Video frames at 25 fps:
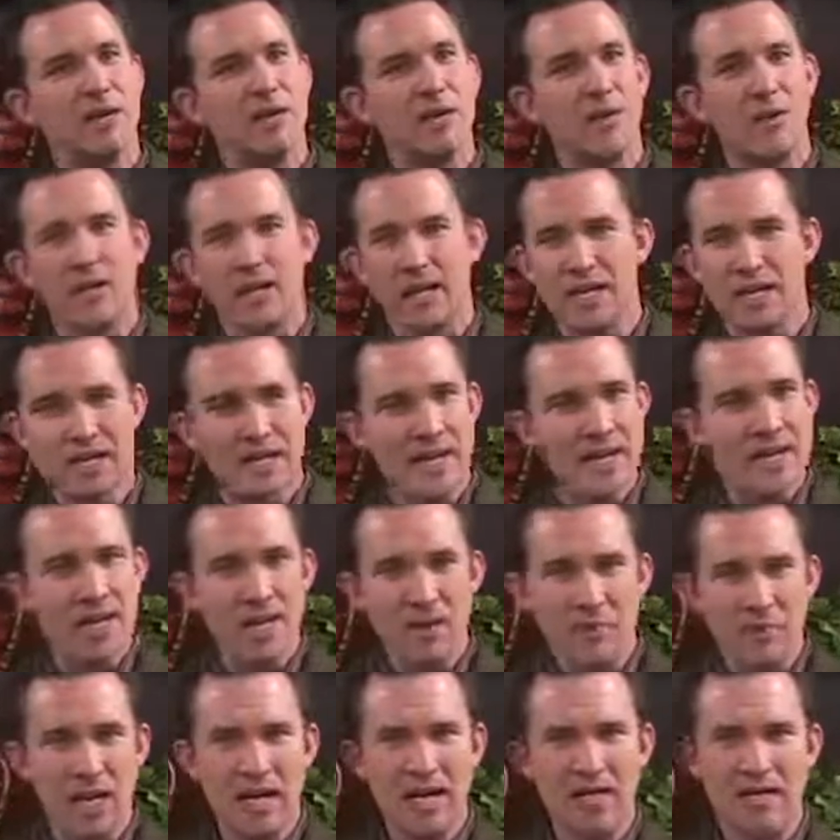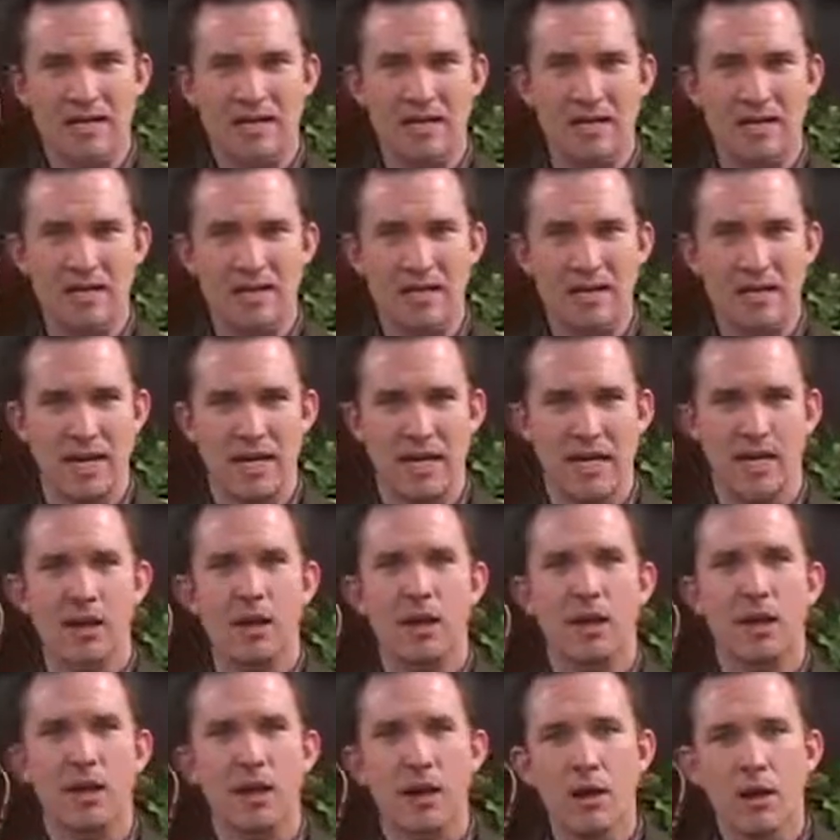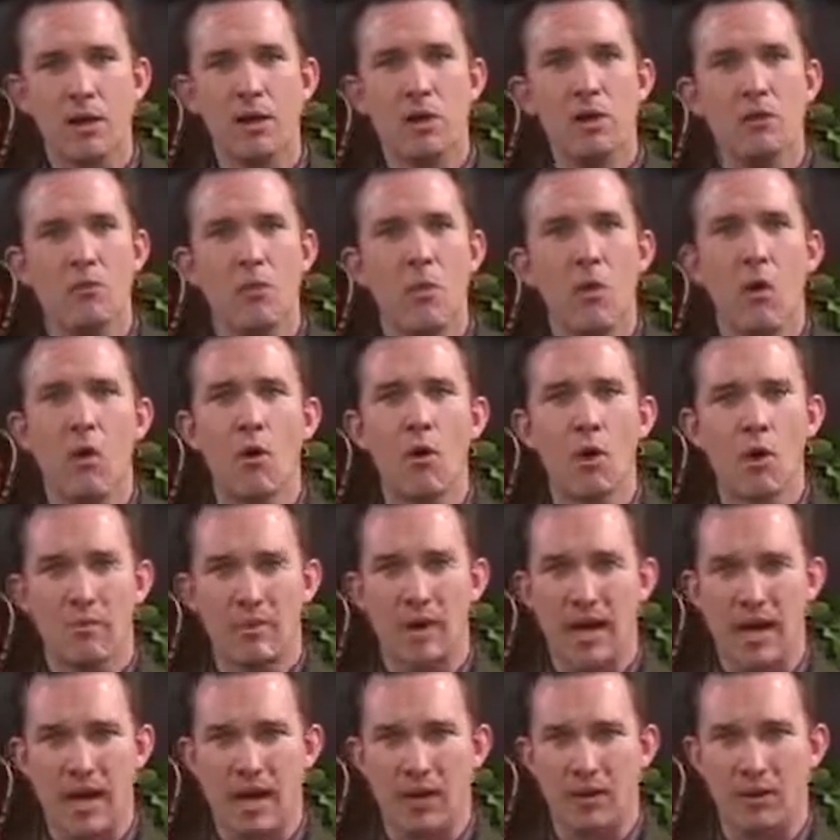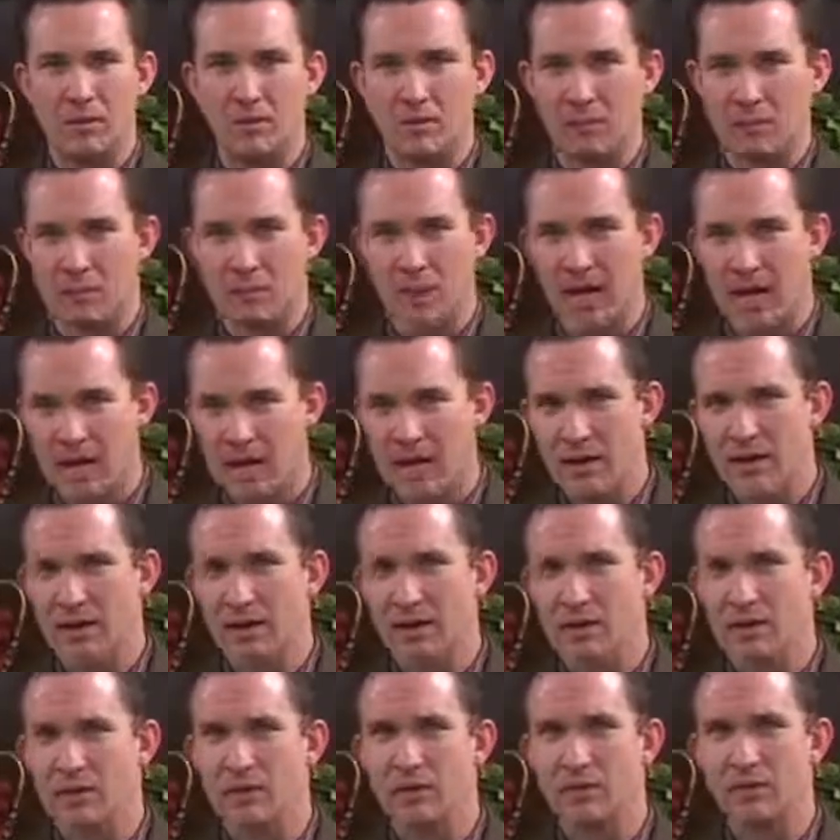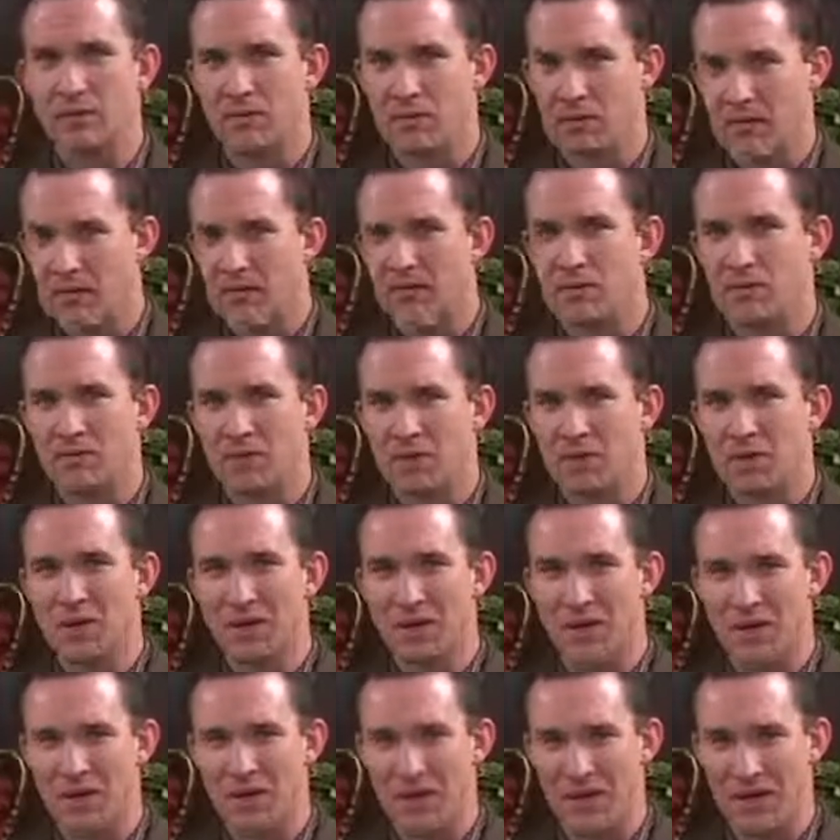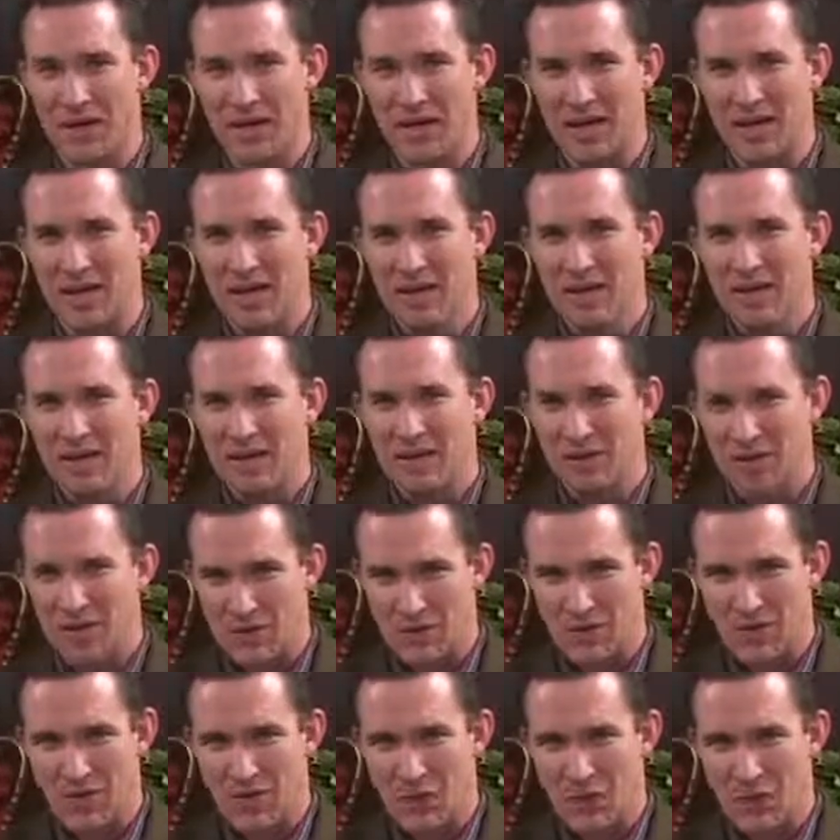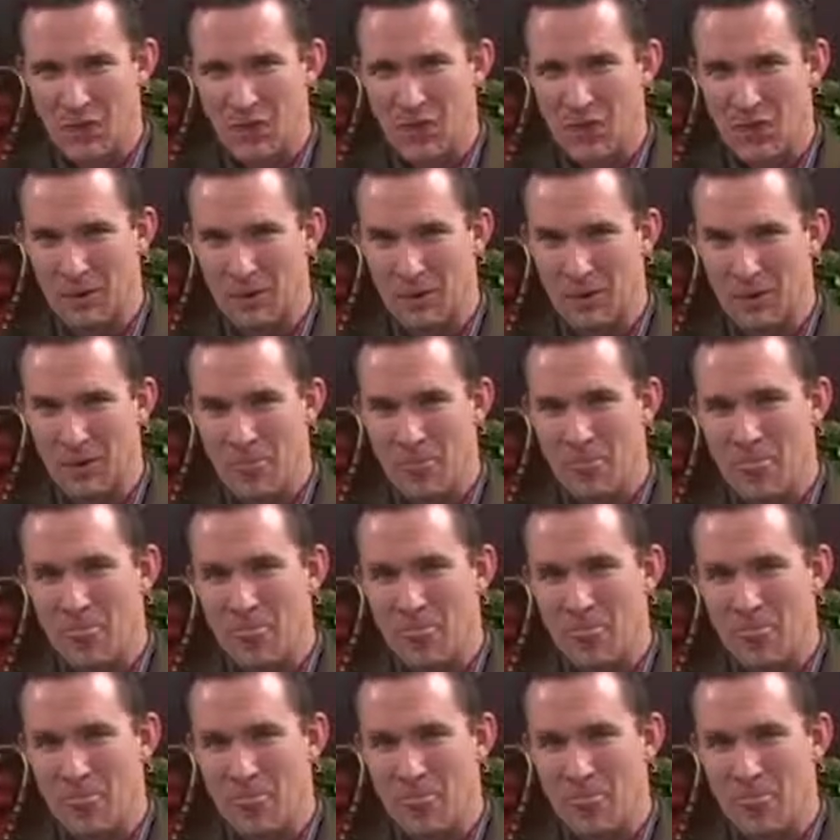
on a daily basis and learn more about better faithful living to the Lord.